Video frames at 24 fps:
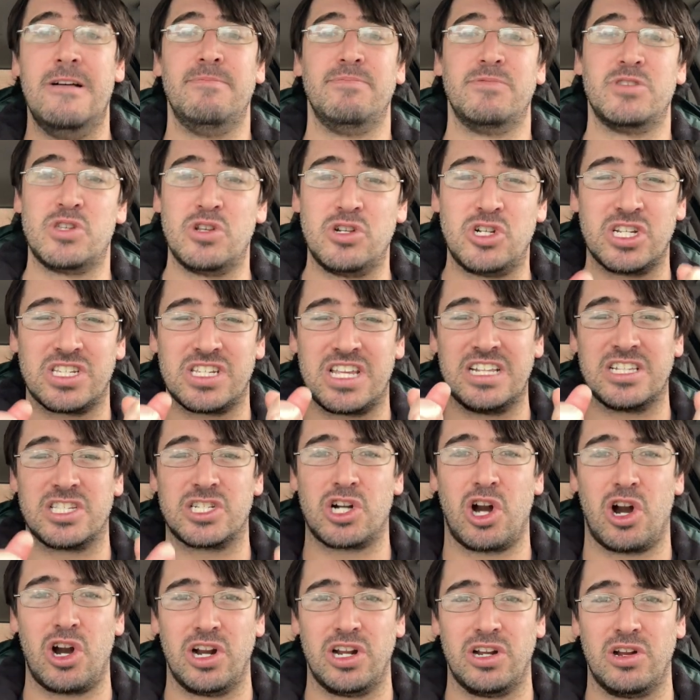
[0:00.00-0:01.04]
So just get
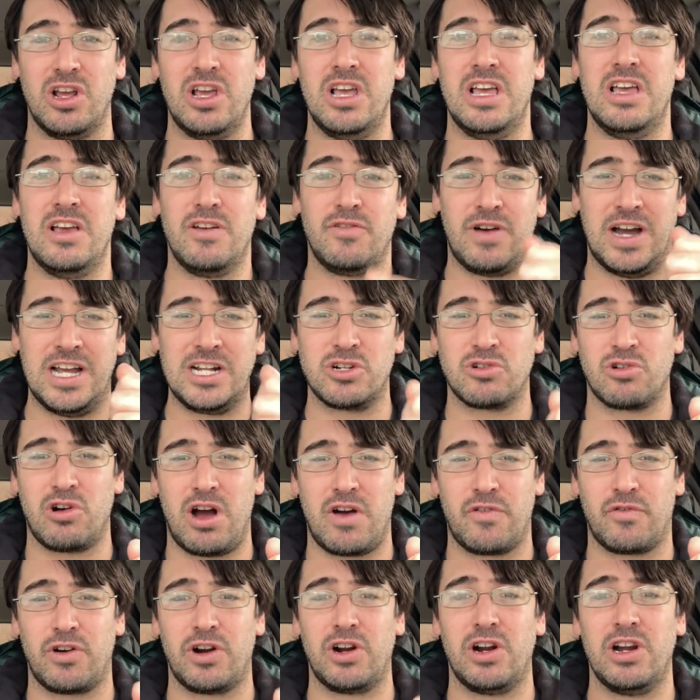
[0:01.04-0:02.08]
started. Find your
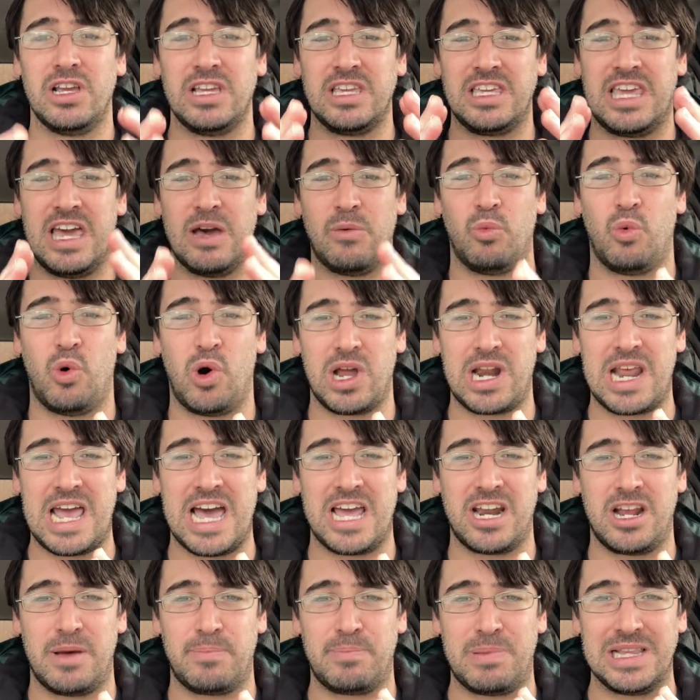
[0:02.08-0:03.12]
offer, get one
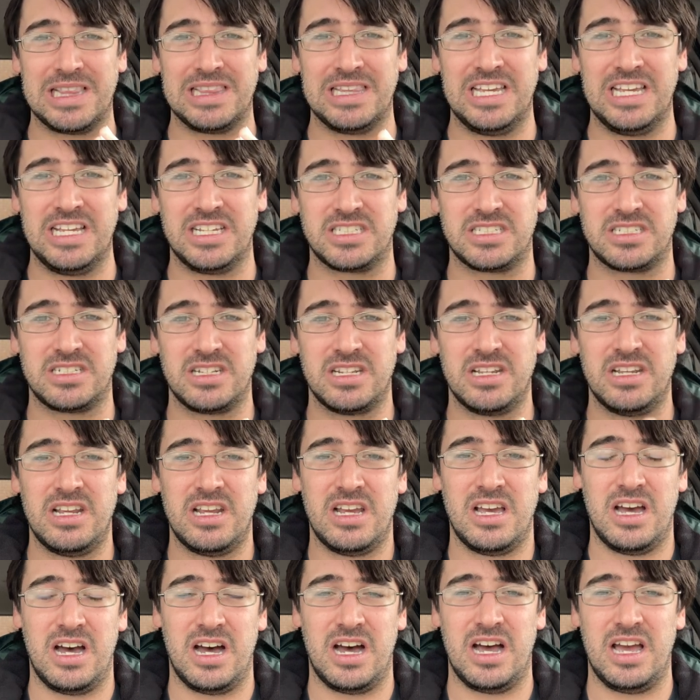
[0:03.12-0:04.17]
ad up at least,
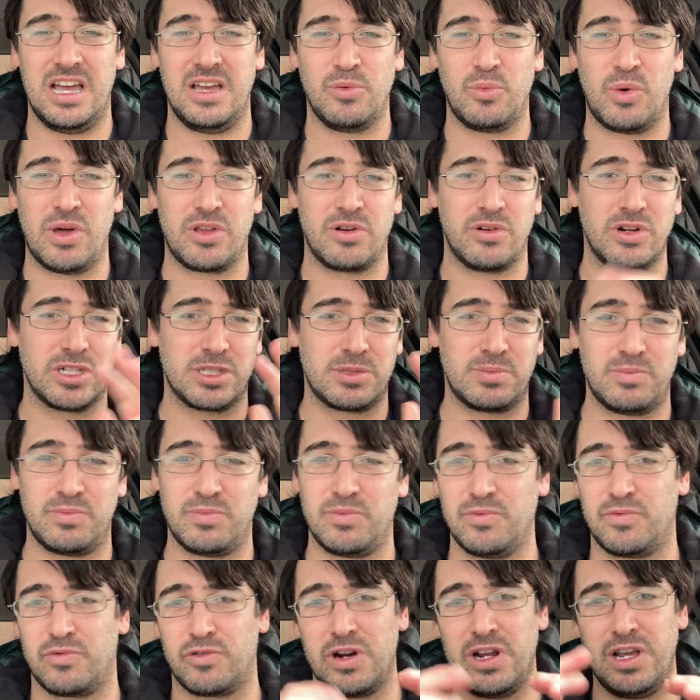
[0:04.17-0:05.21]
whether it's
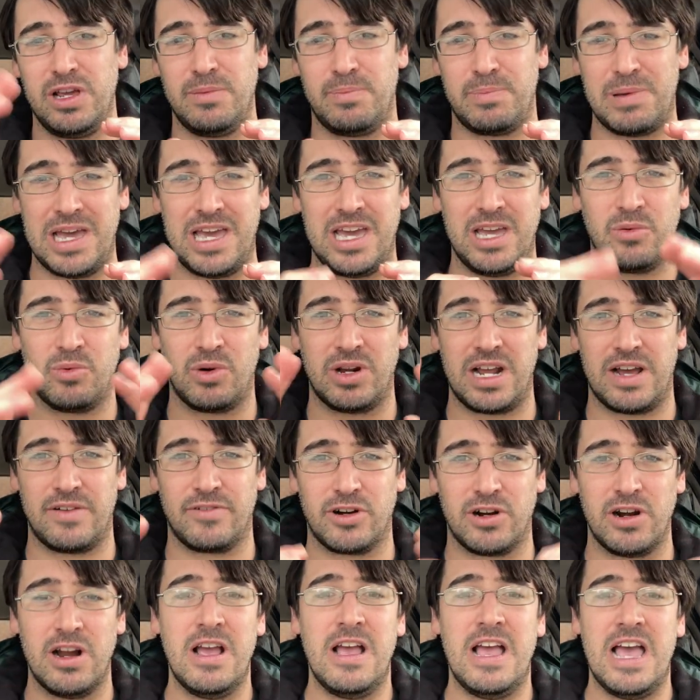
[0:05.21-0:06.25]
free, paid,
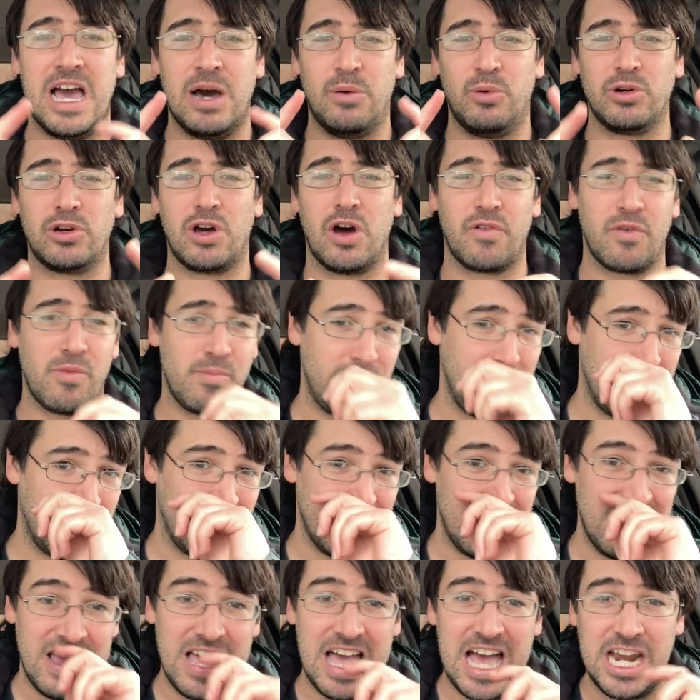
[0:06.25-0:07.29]
whatever, and we'll go from there.
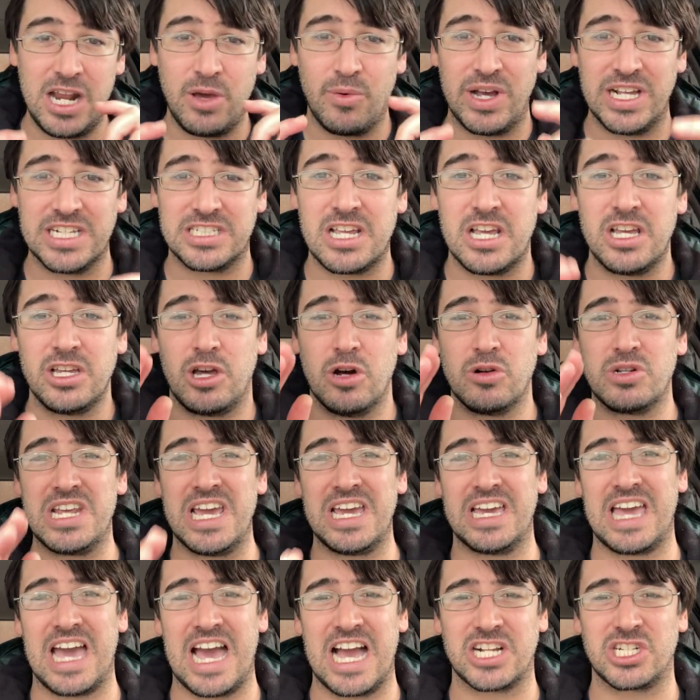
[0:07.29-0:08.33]
Anyways, go
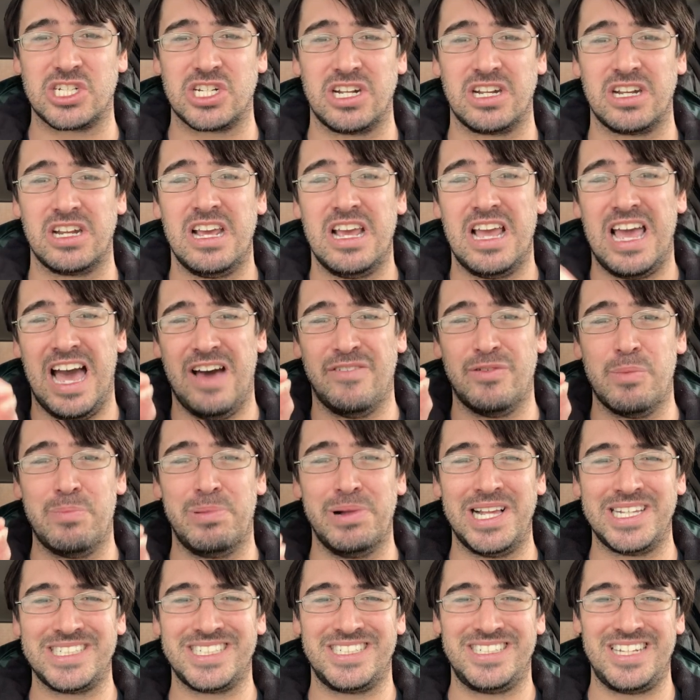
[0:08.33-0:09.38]
take action. Have a
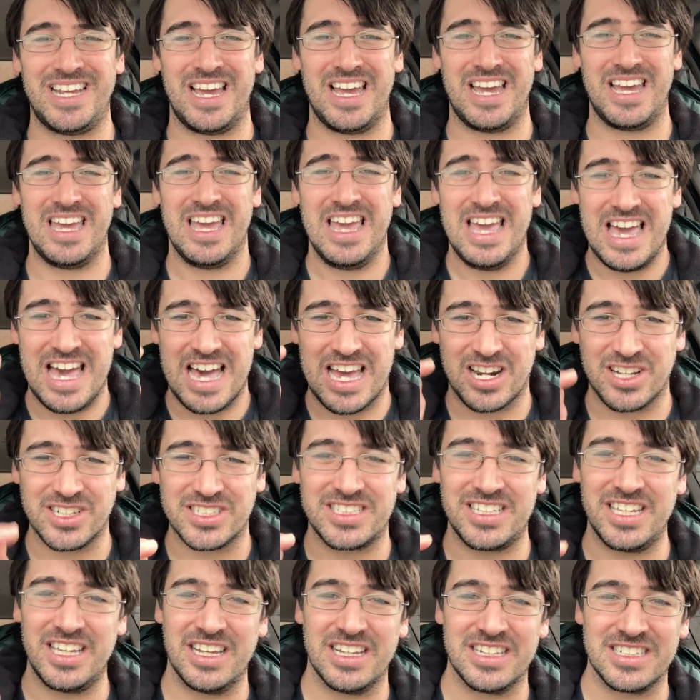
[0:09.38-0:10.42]
blessed day, and I'll
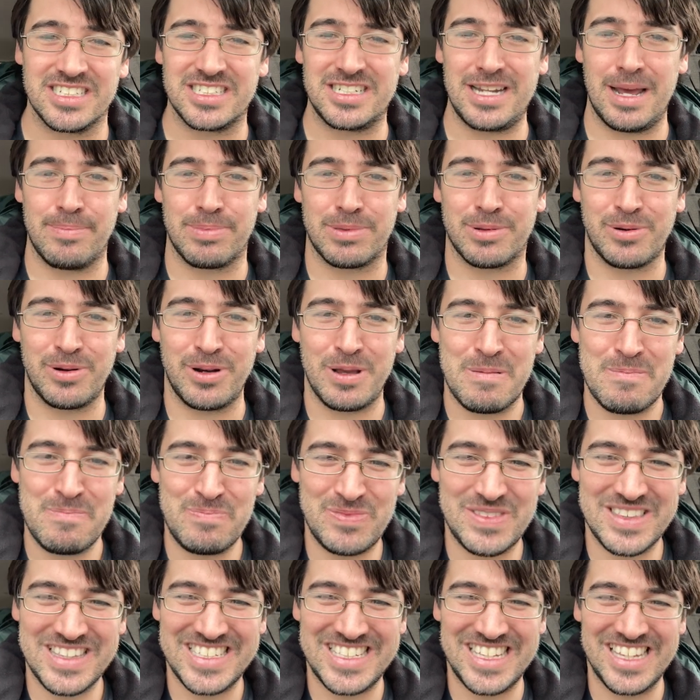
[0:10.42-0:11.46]
see you in step 3.
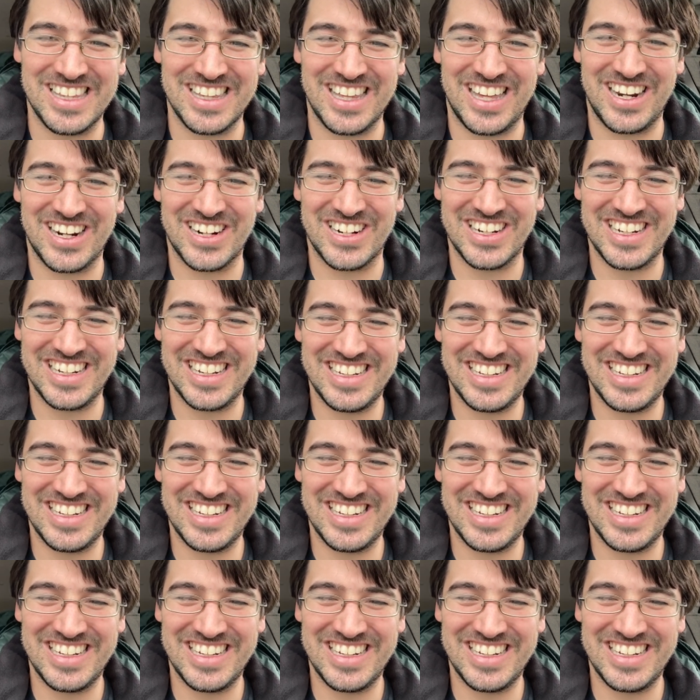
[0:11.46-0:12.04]
See you later.